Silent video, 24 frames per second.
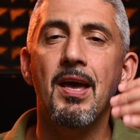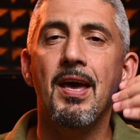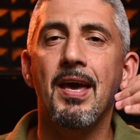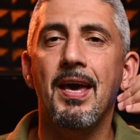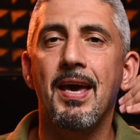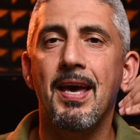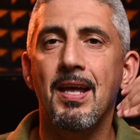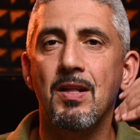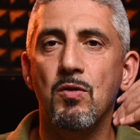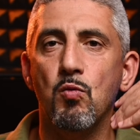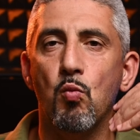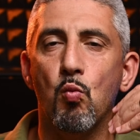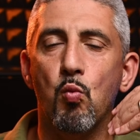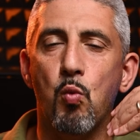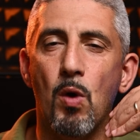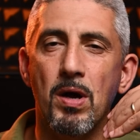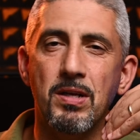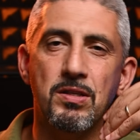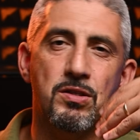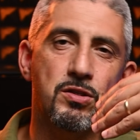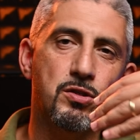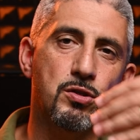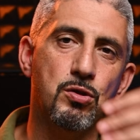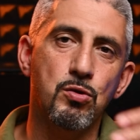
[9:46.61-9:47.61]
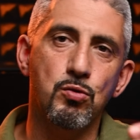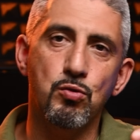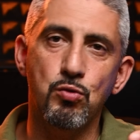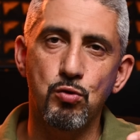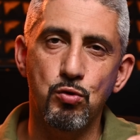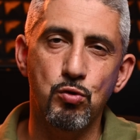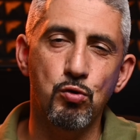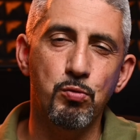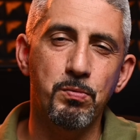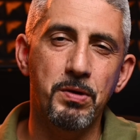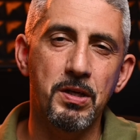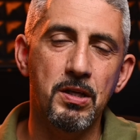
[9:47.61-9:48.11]
and once you
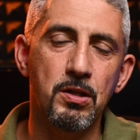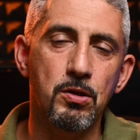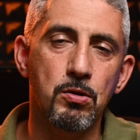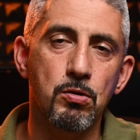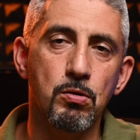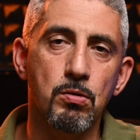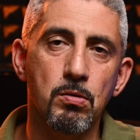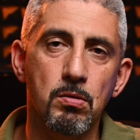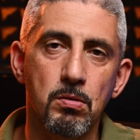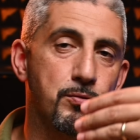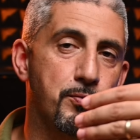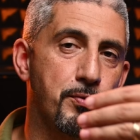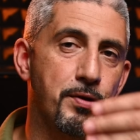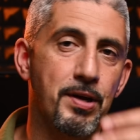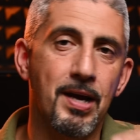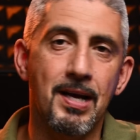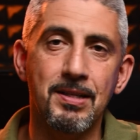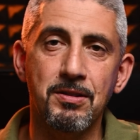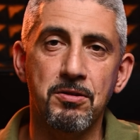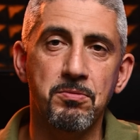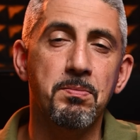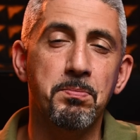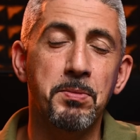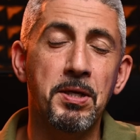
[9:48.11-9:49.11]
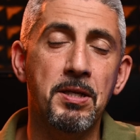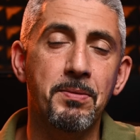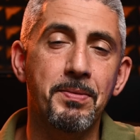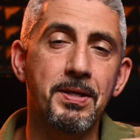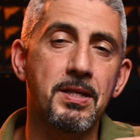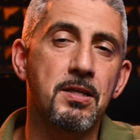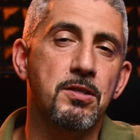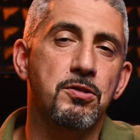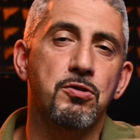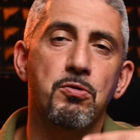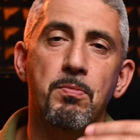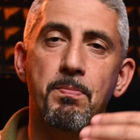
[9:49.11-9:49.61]
zoom into 300
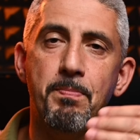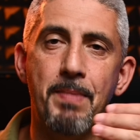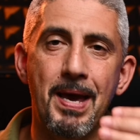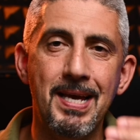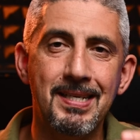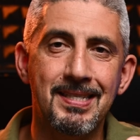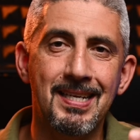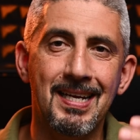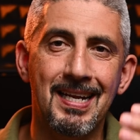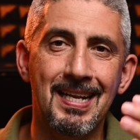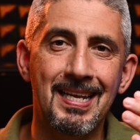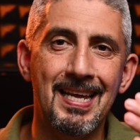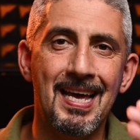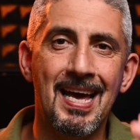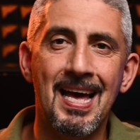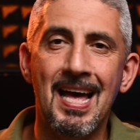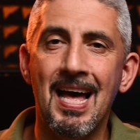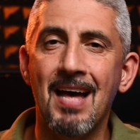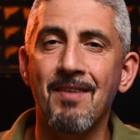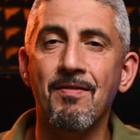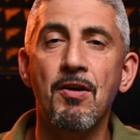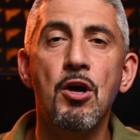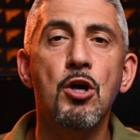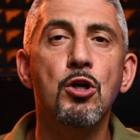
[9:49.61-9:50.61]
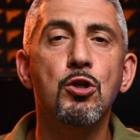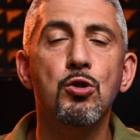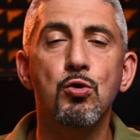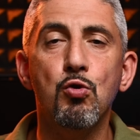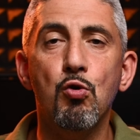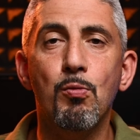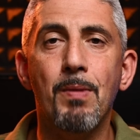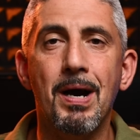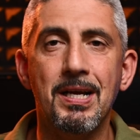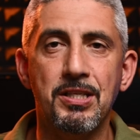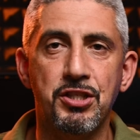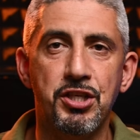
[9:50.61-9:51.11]
millimeters, you basically have
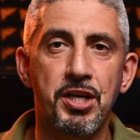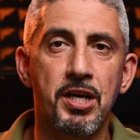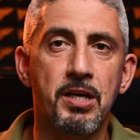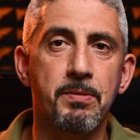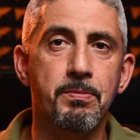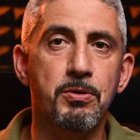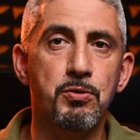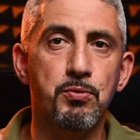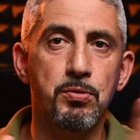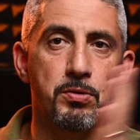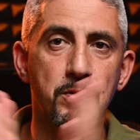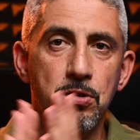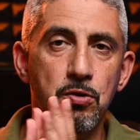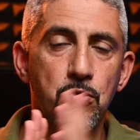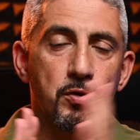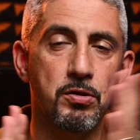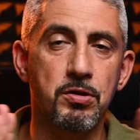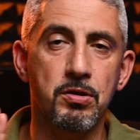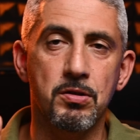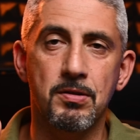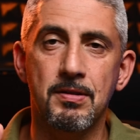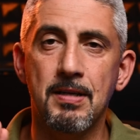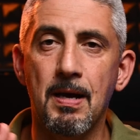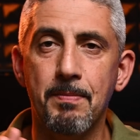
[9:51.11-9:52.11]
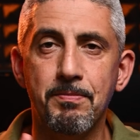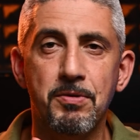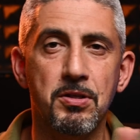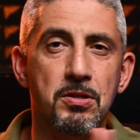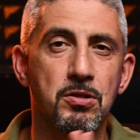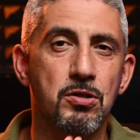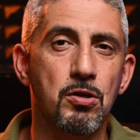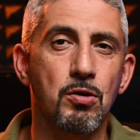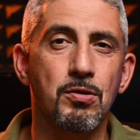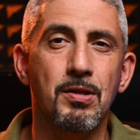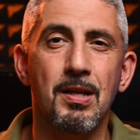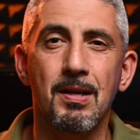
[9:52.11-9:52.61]
too much air between you and your subject,
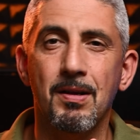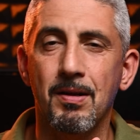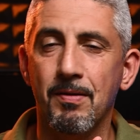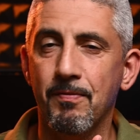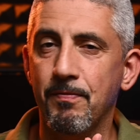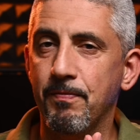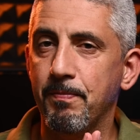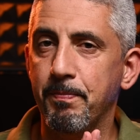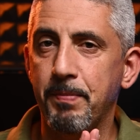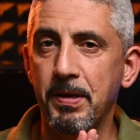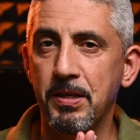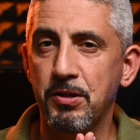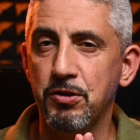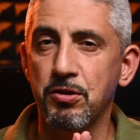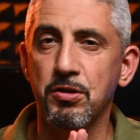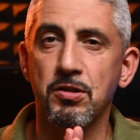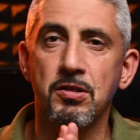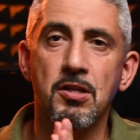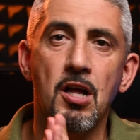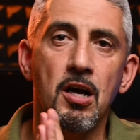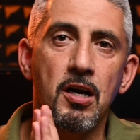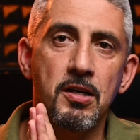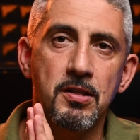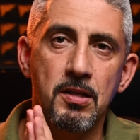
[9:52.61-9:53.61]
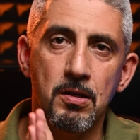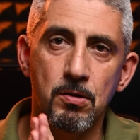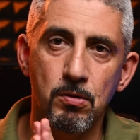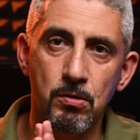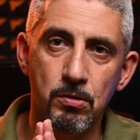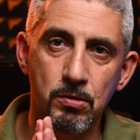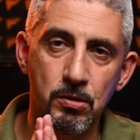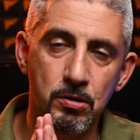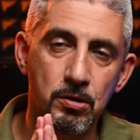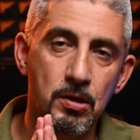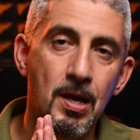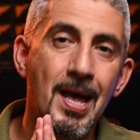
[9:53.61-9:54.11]
so the picture is not going to look
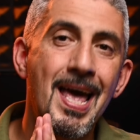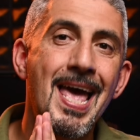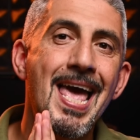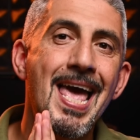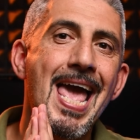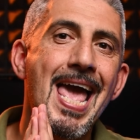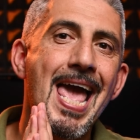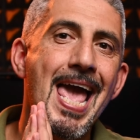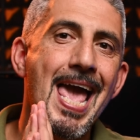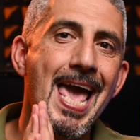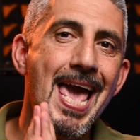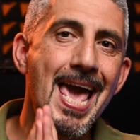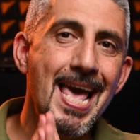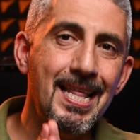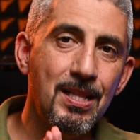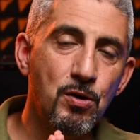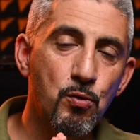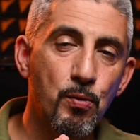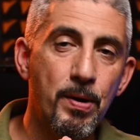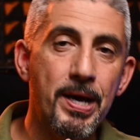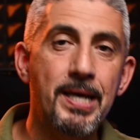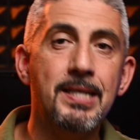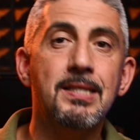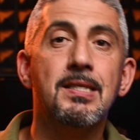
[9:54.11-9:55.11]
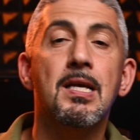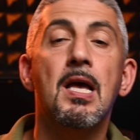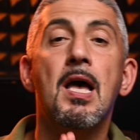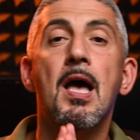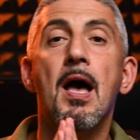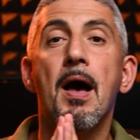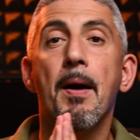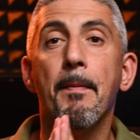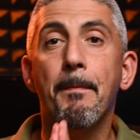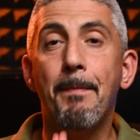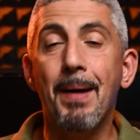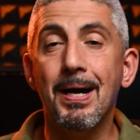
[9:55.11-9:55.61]
good anyways.
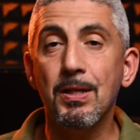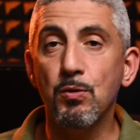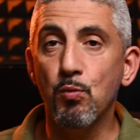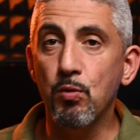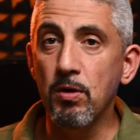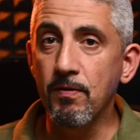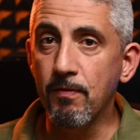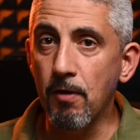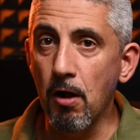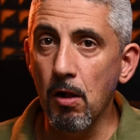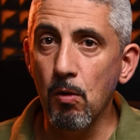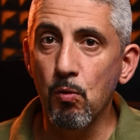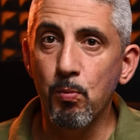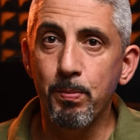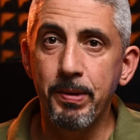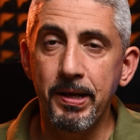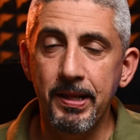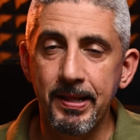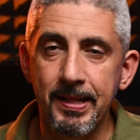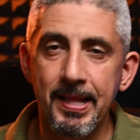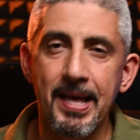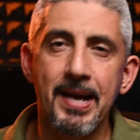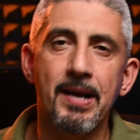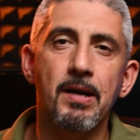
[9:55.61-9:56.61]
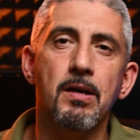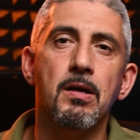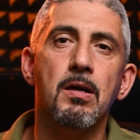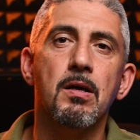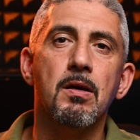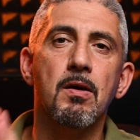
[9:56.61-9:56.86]
But we've all been there.